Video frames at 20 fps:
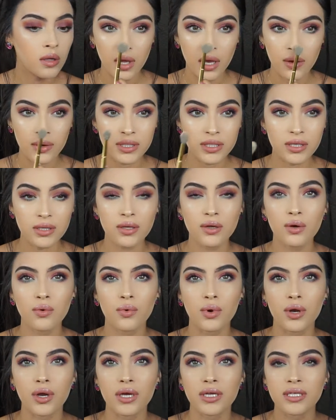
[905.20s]
I was a little
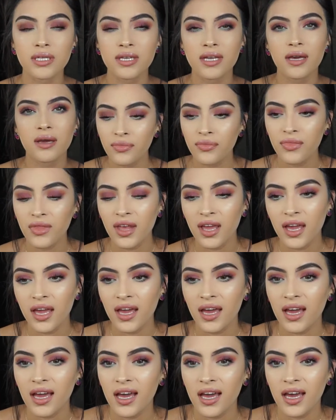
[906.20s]
worried today.
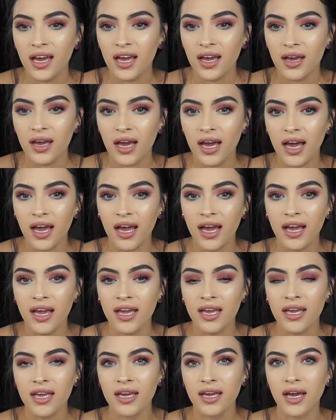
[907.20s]

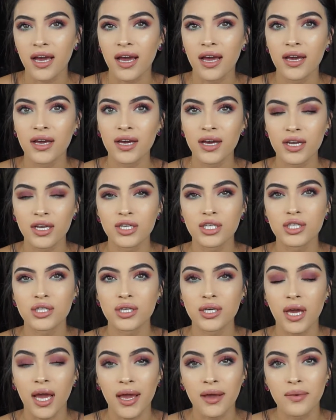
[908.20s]

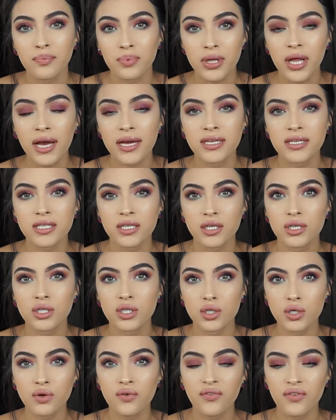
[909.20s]
I planned
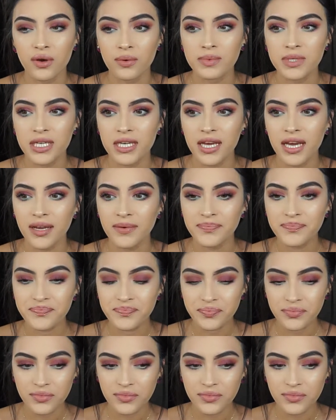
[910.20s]
to film today,